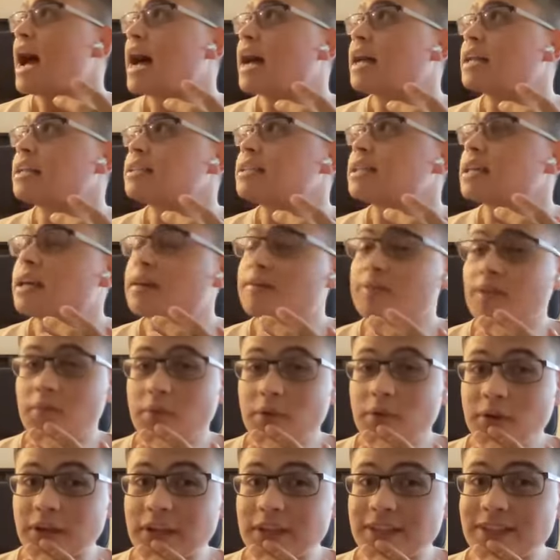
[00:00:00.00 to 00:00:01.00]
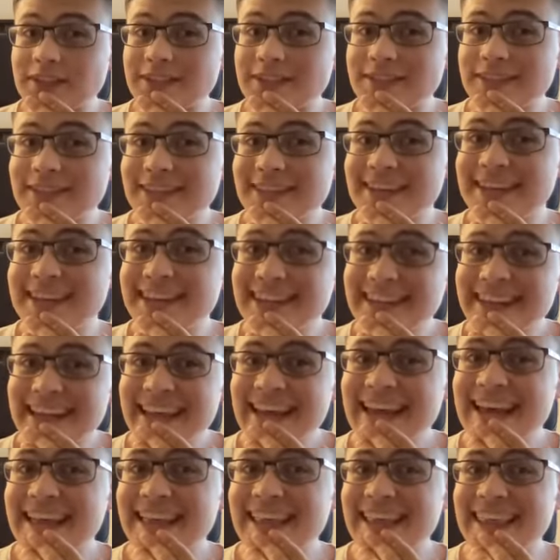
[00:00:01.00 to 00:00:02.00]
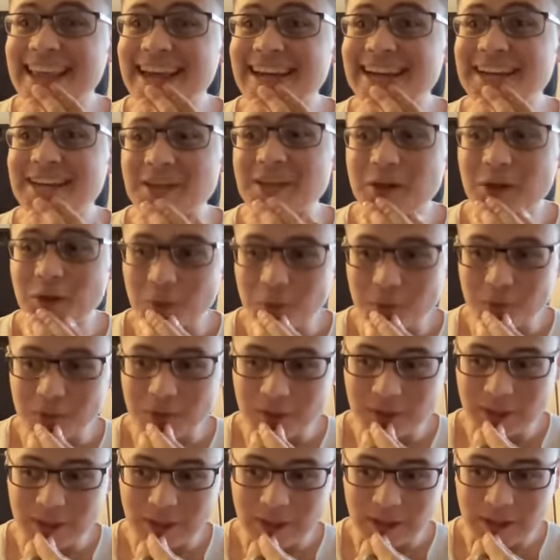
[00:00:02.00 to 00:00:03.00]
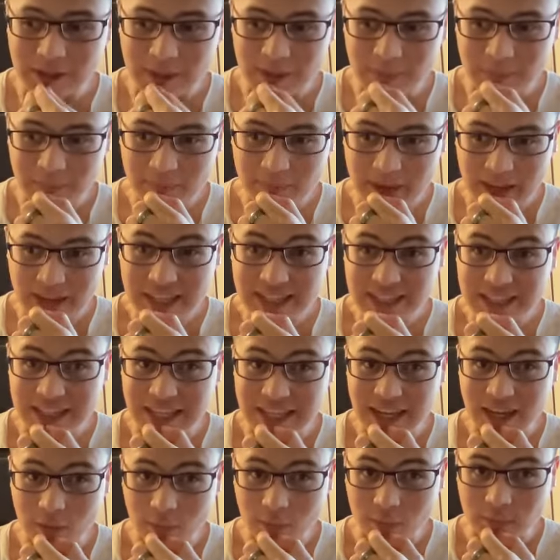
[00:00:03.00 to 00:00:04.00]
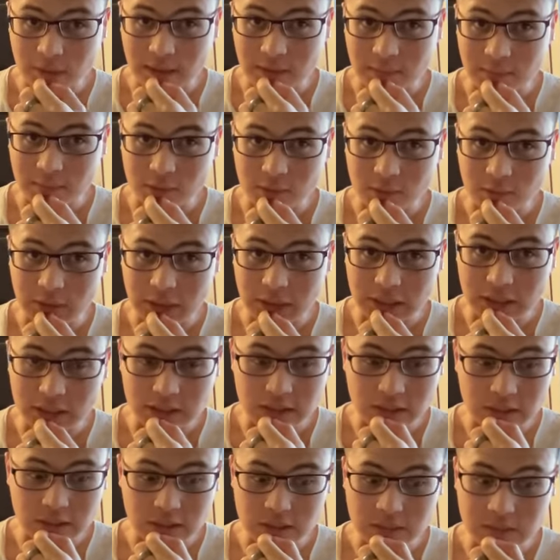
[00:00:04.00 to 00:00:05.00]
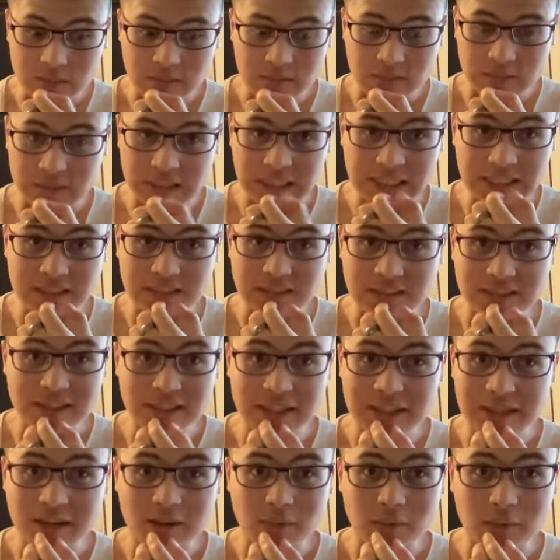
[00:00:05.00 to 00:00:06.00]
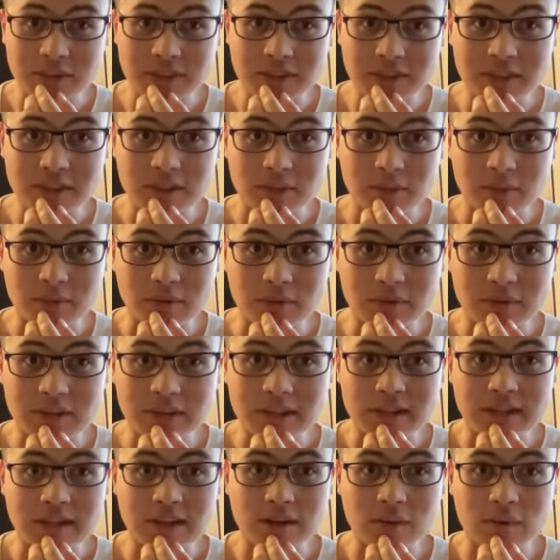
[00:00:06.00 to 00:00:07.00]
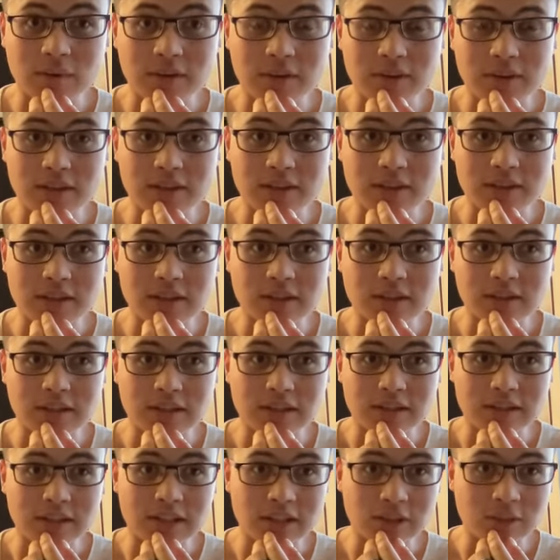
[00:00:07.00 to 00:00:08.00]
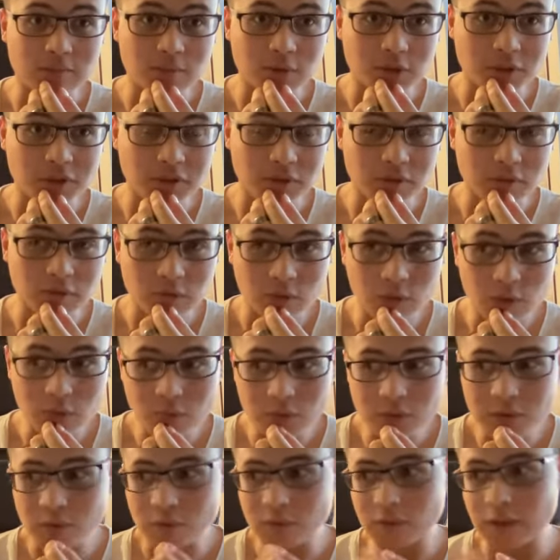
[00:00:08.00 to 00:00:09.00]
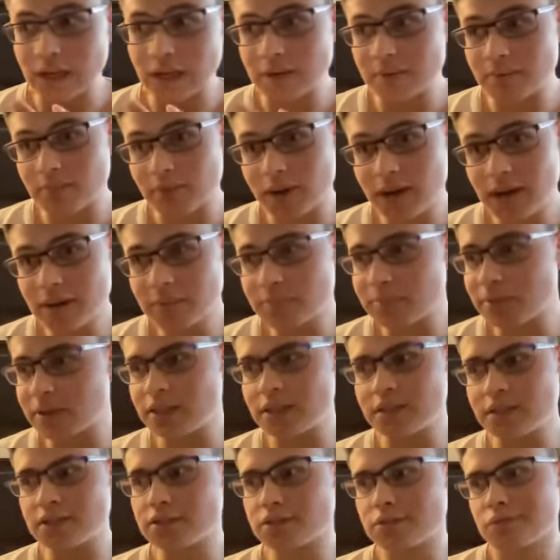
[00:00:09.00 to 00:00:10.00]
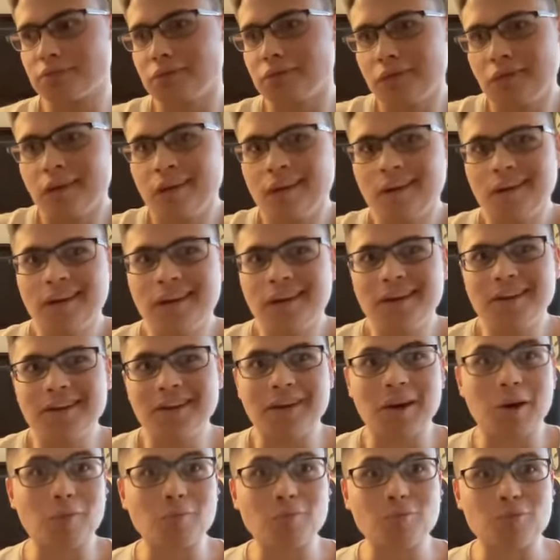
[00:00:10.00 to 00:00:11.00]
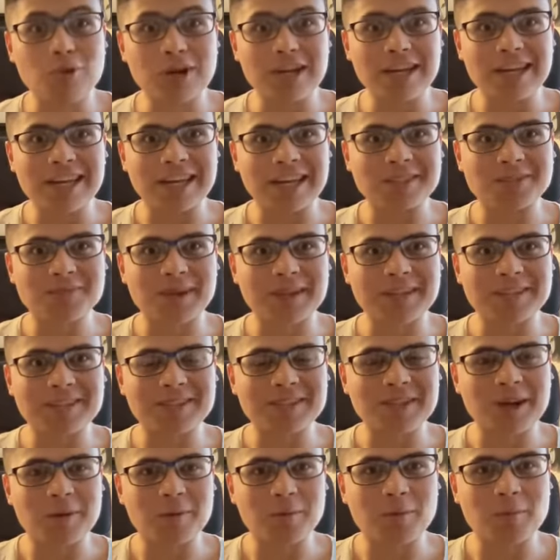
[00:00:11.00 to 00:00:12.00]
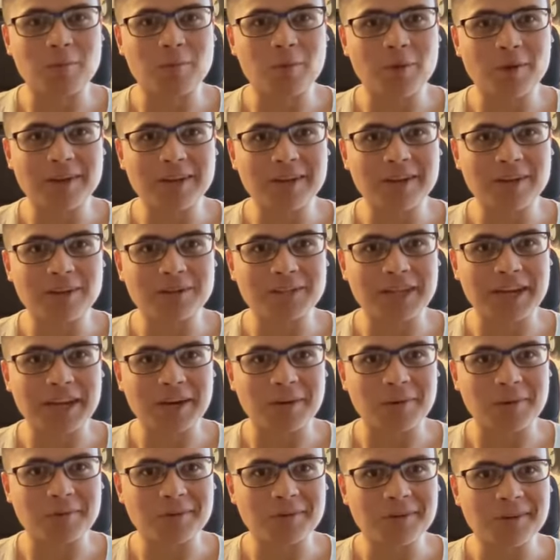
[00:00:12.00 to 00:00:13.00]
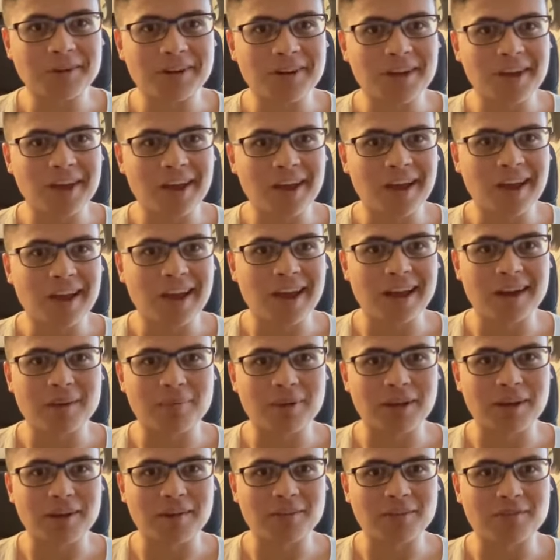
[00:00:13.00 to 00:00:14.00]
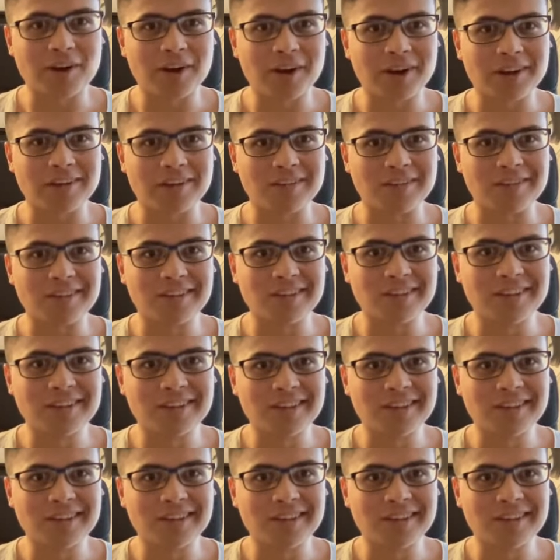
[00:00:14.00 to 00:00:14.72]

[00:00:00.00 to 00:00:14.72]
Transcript: and if I'm honest, that goal actually helped Blackpool because Lincoln didn't know what to do. They didn't know whether to continue pushing forward or laying back because you don't really expect to go 1-0 down in a playoff final.